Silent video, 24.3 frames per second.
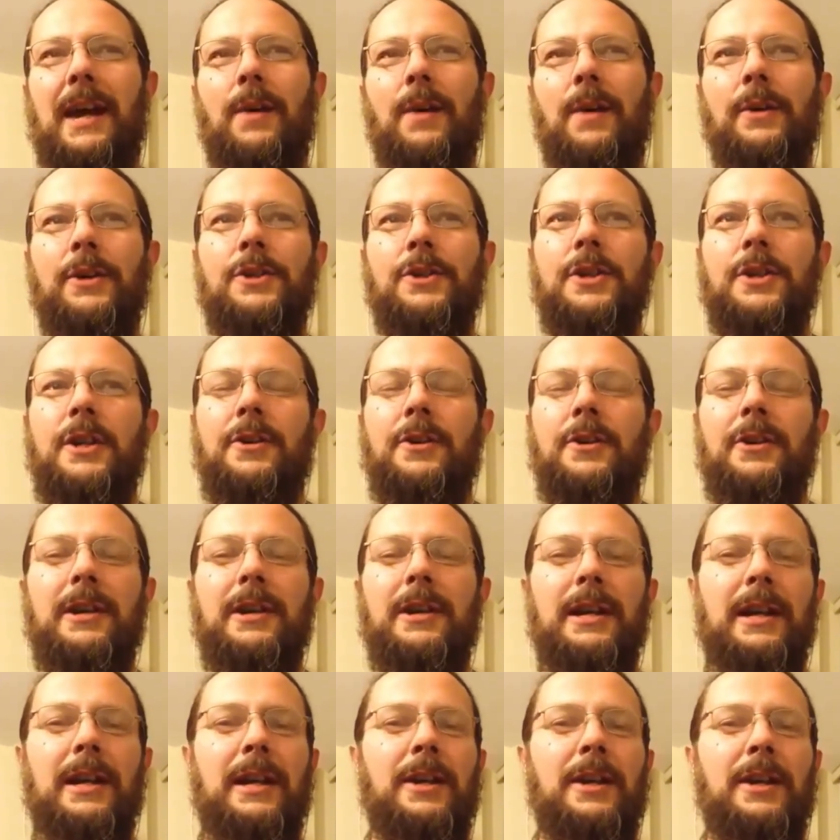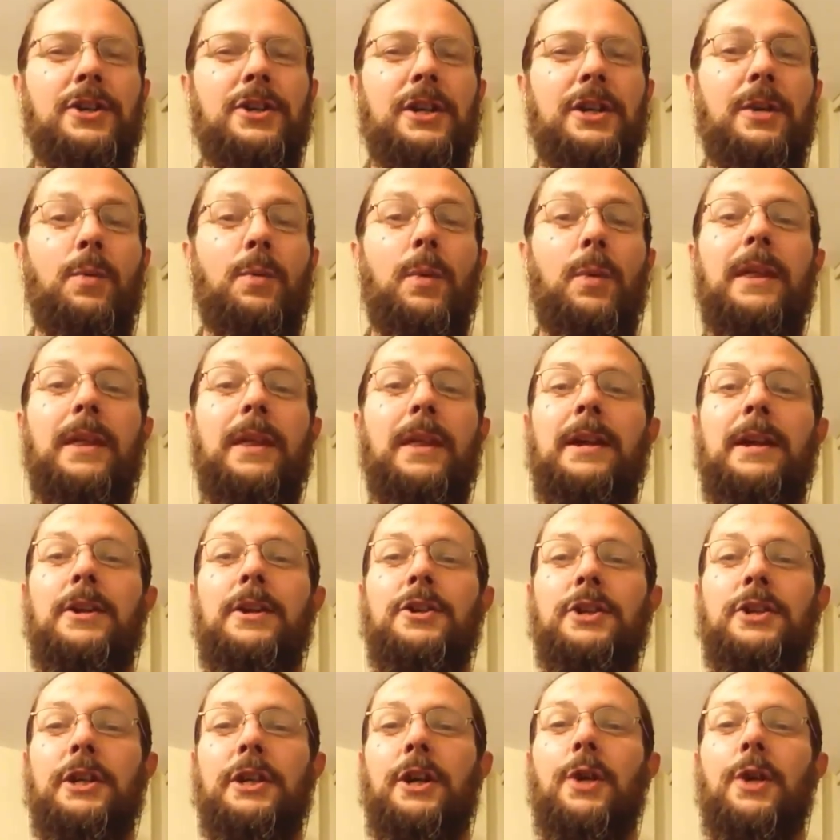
how you're generating energy and where that energy yeah.